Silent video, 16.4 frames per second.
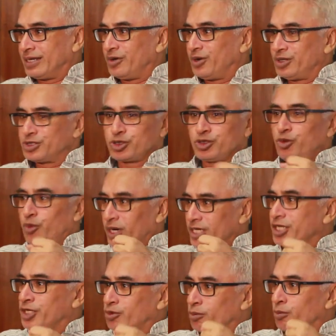you know, so you
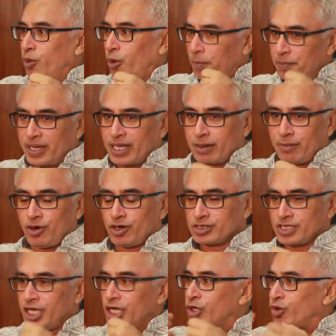wanted to bring
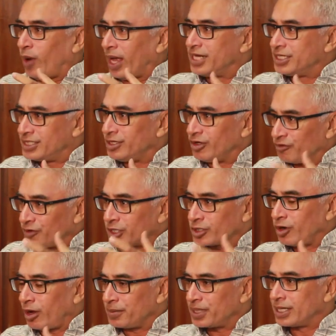about the equality of
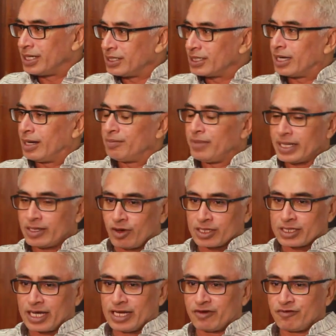economic income and
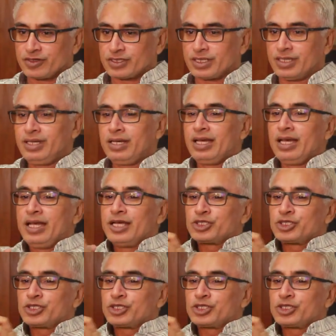all kind of a thing.